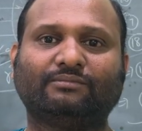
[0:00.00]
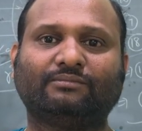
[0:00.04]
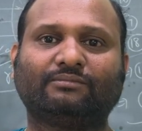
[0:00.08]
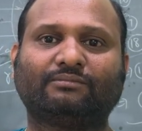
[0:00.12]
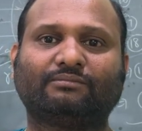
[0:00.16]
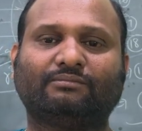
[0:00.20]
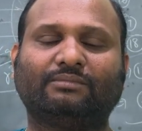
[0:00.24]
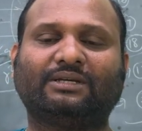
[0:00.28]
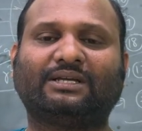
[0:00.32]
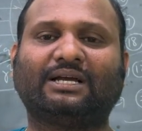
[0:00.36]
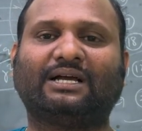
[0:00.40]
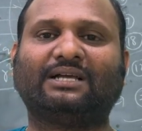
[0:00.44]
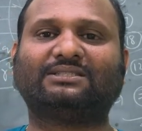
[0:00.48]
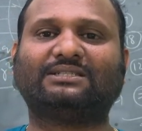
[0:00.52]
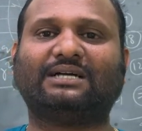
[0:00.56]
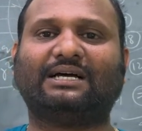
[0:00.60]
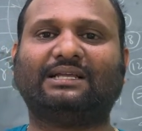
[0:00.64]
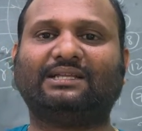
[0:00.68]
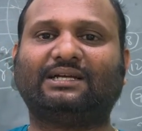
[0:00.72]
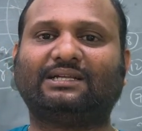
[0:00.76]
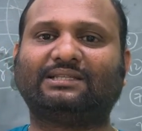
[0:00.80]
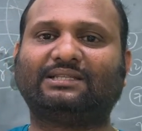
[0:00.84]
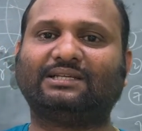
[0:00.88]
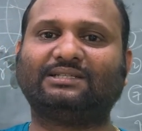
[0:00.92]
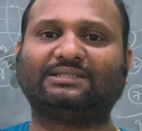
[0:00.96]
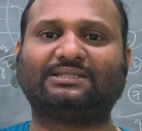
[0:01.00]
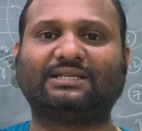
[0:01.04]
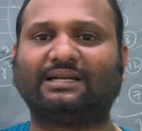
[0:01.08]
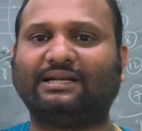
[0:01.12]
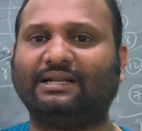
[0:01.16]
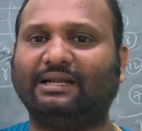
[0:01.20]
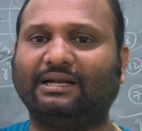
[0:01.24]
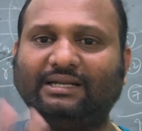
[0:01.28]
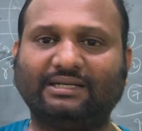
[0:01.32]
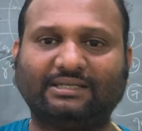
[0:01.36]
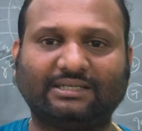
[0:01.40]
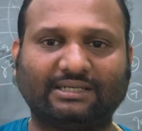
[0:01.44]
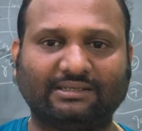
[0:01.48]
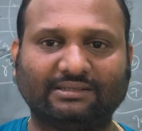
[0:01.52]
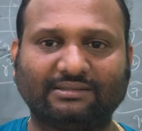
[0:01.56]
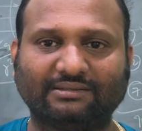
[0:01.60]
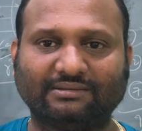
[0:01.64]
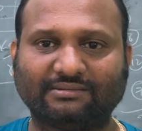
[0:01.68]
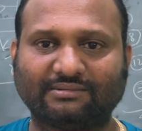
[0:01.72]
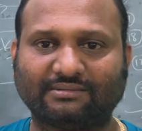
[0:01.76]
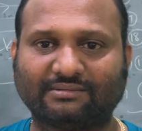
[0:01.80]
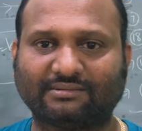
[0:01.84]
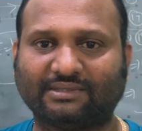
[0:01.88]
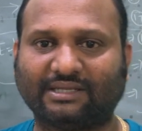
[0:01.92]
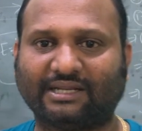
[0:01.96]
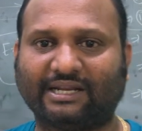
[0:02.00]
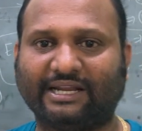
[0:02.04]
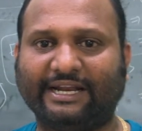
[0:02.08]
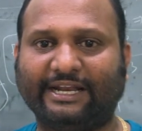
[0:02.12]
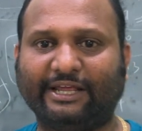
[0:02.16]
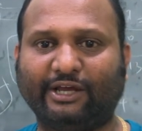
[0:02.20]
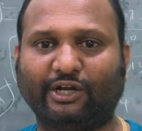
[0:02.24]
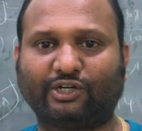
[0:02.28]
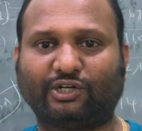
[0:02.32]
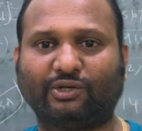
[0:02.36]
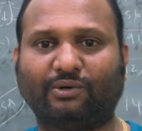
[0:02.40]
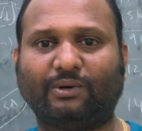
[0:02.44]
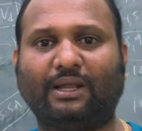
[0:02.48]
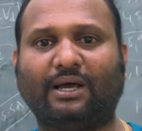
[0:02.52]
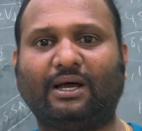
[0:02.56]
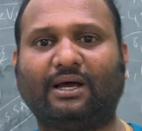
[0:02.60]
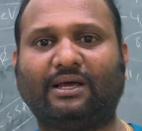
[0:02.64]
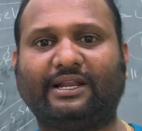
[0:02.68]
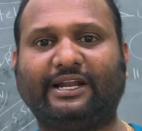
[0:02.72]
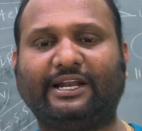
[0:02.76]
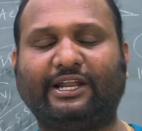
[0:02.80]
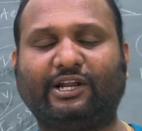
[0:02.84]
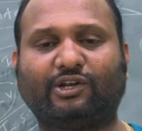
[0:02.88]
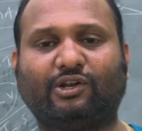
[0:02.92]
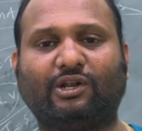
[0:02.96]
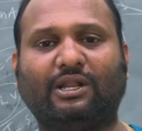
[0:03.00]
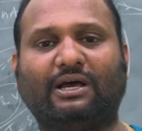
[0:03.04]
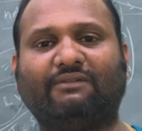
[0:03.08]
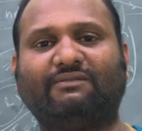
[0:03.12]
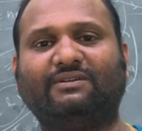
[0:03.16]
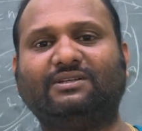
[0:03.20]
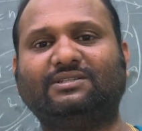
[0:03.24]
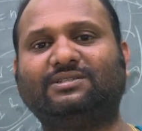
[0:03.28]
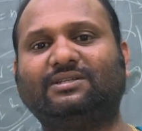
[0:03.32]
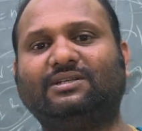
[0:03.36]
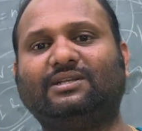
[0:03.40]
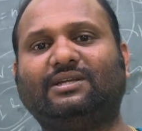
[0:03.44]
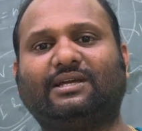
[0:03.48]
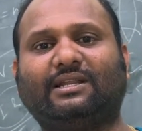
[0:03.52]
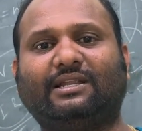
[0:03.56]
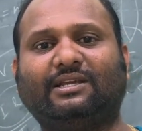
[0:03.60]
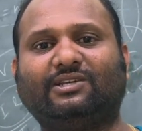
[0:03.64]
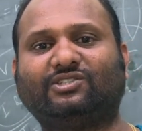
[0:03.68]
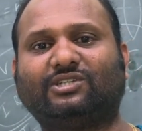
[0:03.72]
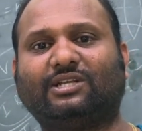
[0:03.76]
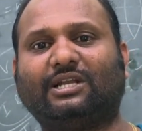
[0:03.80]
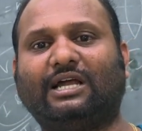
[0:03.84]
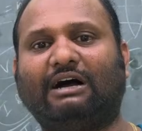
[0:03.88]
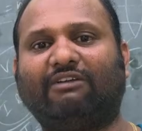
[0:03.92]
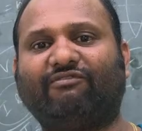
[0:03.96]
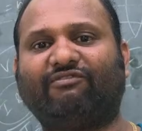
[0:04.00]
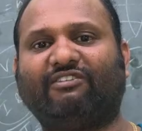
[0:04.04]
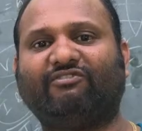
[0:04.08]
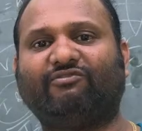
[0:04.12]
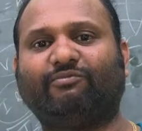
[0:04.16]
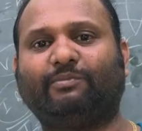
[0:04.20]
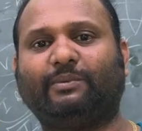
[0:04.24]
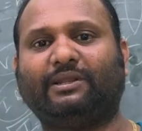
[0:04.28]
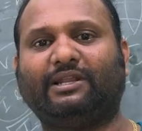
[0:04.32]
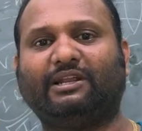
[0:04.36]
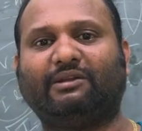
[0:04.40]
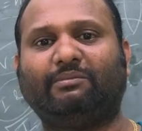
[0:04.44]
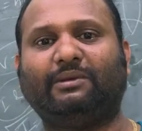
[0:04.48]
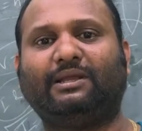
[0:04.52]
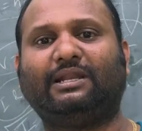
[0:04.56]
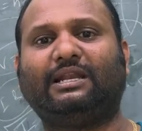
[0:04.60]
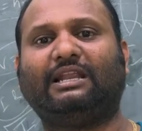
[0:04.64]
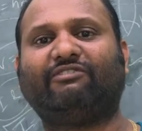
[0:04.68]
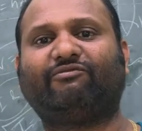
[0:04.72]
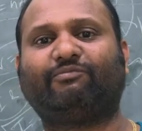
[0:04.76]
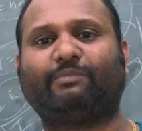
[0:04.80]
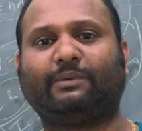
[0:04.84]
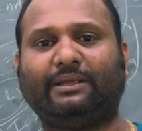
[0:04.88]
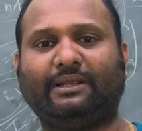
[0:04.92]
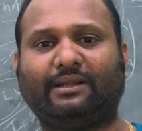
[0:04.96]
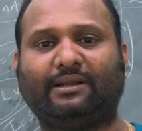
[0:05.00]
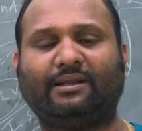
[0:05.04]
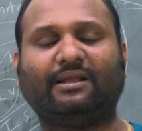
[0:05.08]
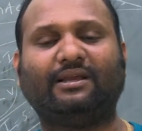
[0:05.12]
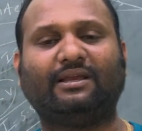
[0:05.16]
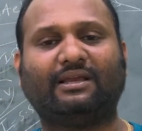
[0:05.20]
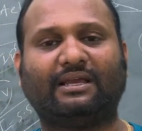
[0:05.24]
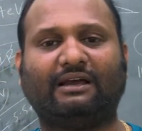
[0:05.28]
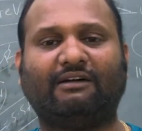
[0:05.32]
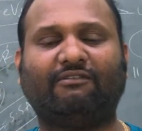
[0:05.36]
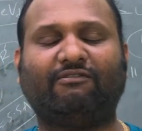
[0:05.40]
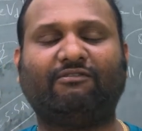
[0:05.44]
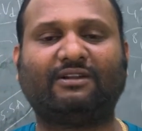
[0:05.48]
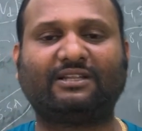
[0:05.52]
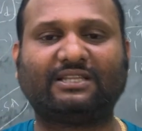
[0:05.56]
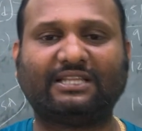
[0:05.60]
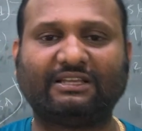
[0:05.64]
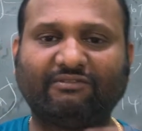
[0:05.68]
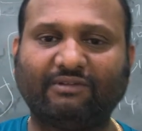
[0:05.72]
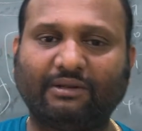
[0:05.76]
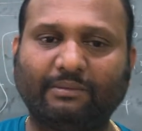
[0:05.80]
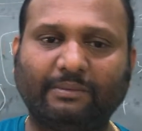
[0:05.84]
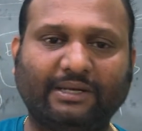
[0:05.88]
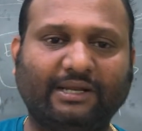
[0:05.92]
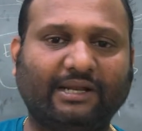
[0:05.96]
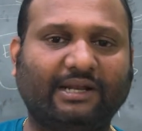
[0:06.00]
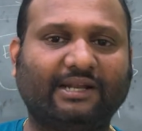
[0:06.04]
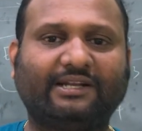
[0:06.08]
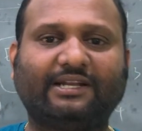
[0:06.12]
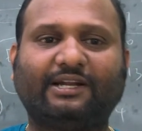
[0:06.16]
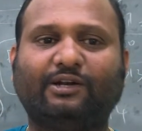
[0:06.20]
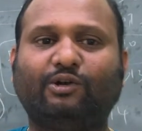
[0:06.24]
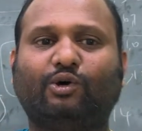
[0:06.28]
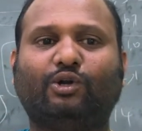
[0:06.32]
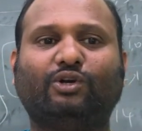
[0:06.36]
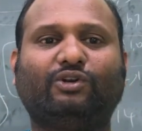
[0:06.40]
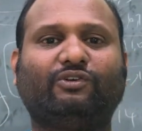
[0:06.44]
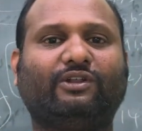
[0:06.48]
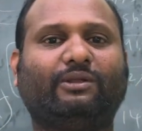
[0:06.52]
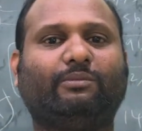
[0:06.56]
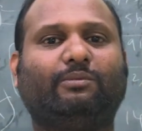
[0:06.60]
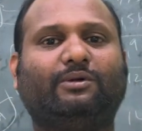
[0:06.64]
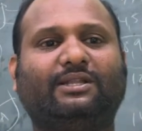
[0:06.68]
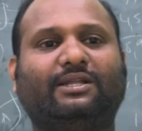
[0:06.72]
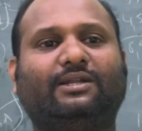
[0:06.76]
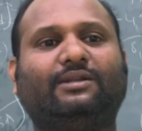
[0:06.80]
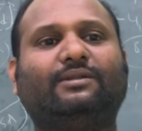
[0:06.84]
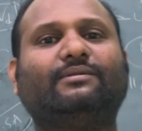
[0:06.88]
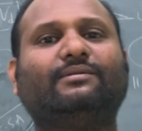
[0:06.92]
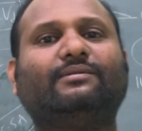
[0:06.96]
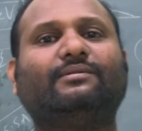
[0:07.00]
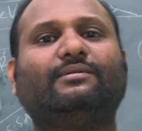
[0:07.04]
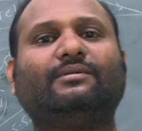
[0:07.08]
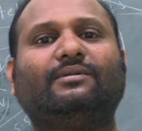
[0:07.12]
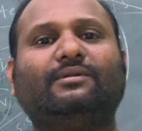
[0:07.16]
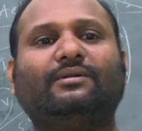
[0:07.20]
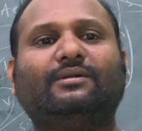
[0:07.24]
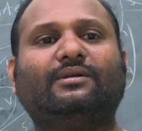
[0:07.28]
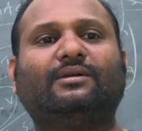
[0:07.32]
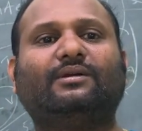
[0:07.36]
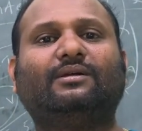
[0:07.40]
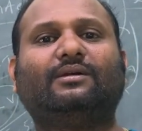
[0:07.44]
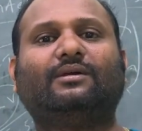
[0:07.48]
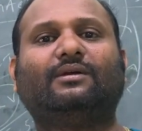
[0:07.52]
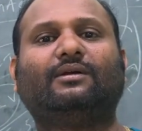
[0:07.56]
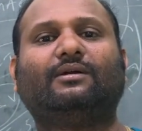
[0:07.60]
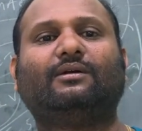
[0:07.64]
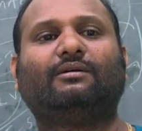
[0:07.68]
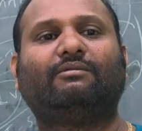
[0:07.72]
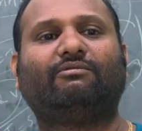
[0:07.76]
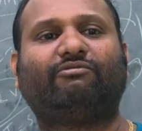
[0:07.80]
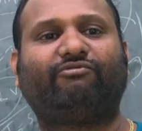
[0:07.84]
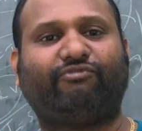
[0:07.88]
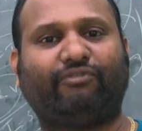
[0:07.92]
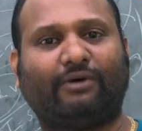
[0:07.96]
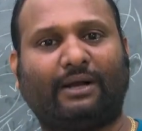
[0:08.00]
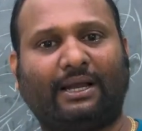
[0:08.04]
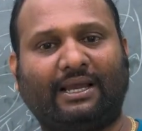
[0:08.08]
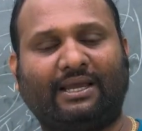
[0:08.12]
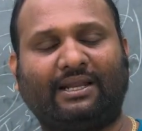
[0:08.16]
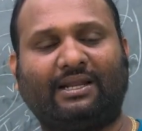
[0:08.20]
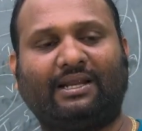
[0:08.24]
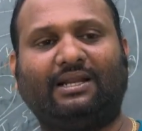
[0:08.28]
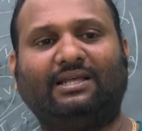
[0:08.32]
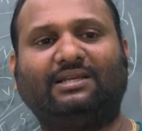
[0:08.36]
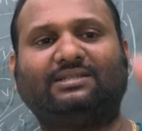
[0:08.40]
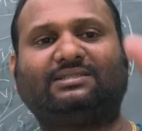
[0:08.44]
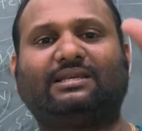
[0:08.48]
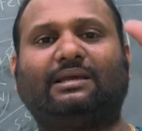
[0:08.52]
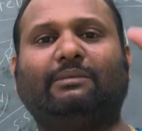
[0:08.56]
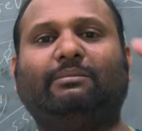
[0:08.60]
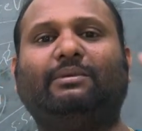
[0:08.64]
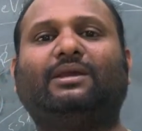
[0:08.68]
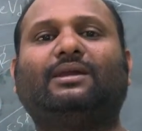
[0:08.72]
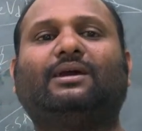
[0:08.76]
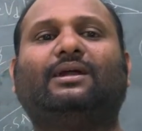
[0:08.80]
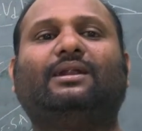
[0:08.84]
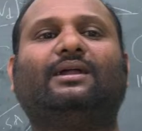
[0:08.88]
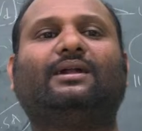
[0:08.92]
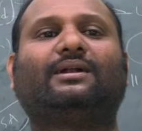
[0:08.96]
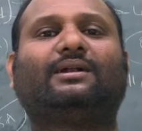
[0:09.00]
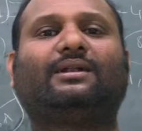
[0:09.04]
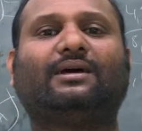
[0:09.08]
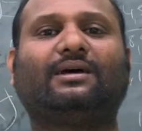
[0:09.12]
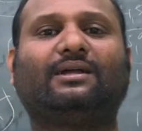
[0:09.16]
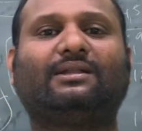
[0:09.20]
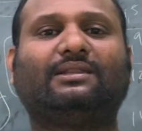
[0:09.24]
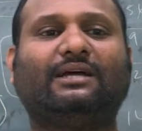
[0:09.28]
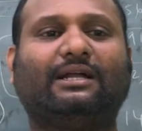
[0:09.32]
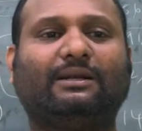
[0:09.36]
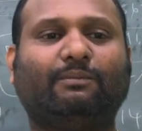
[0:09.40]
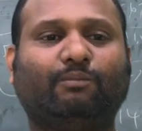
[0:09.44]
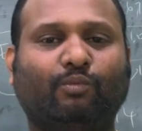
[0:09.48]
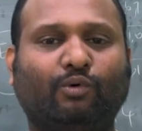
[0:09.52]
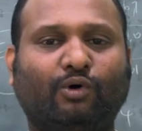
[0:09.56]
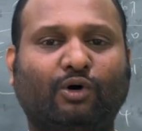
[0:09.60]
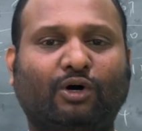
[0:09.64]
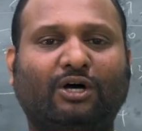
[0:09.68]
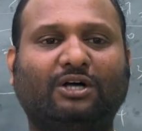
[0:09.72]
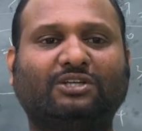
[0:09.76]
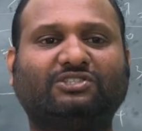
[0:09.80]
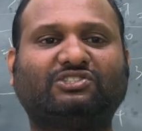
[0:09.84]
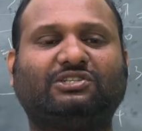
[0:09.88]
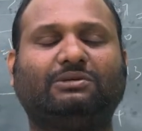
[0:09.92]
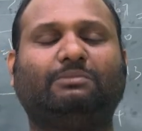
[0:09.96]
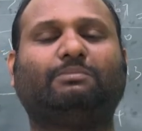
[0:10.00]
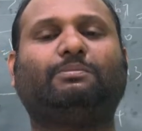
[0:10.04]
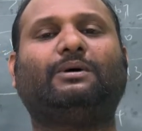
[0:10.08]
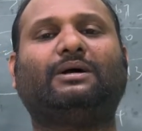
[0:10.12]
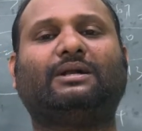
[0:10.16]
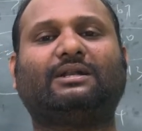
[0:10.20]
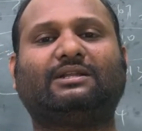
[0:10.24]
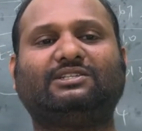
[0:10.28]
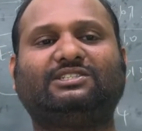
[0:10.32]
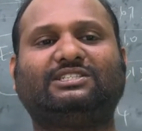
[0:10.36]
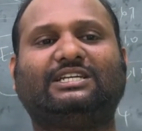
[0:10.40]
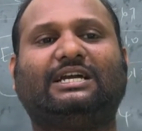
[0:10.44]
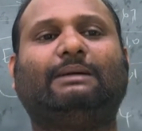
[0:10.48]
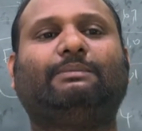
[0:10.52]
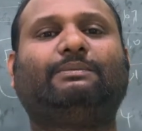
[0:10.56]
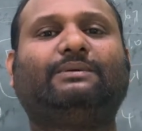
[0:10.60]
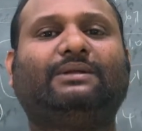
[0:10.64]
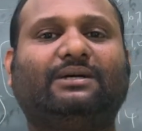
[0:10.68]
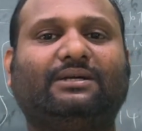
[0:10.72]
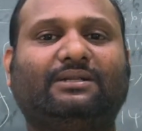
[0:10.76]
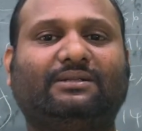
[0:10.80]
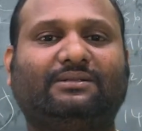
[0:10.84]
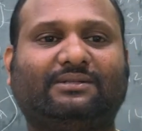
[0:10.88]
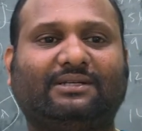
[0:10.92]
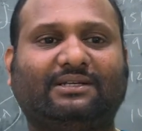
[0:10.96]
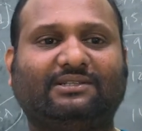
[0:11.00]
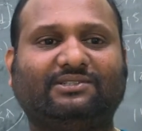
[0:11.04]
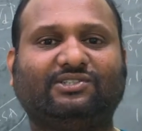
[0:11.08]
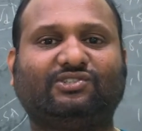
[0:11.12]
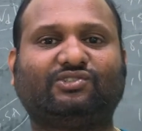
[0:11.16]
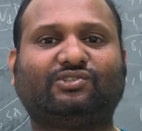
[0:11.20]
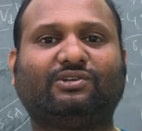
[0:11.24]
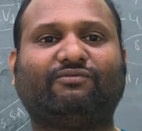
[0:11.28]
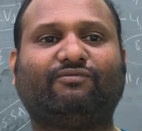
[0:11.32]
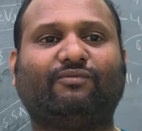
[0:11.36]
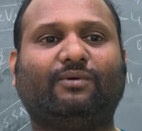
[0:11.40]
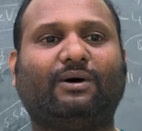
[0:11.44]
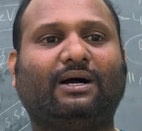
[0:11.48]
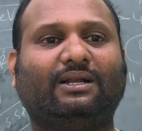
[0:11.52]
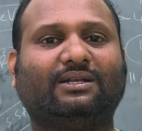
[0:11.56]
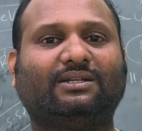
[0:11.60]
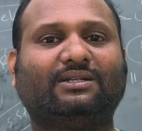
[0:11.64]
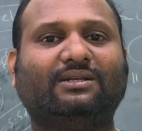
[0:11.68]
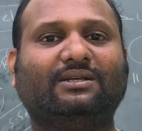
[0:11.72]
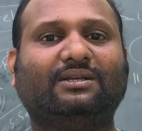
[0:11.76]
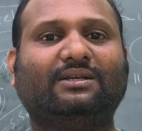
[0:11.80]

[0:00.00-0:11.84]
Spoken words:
Because other things are deleted. The radioactive law of disintegration, half-life period, mean life period, everything will be deleted, don't worry about it. Finally, semiconductor, the most important chapter consists of what?